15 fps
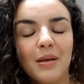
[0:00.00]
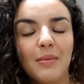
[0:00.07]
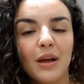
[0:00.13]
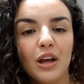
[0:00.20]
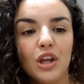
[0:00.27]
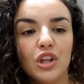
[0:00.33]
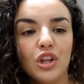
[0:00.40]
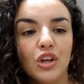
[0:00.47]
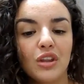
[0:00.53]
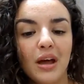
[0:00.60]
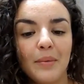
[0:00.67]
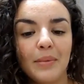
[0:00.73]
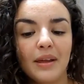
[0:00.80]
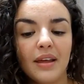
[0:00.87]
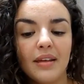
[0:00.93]
maybe I could do
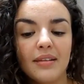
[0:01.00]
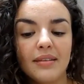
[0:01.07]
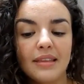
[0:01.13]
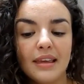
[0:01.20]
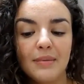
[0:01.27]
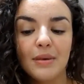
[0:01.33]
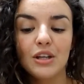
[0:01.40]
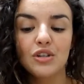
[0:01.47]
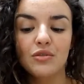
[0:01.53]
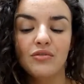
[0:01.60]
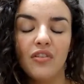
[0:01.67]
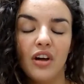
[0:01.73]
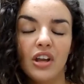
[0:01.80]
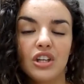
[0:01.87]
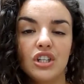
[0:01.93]
that, because the
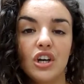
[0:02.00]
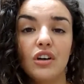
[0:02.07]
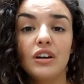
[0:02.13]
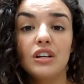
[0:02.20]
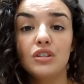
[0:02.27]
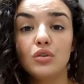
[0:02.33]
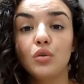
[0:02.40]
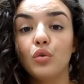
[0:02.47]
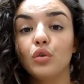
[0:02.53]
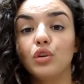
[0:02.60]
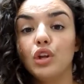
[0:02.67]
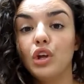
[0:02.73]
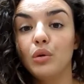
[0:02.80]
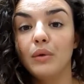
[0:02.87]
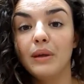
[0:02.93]
bedroom furniture is
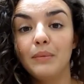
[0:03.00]
all new.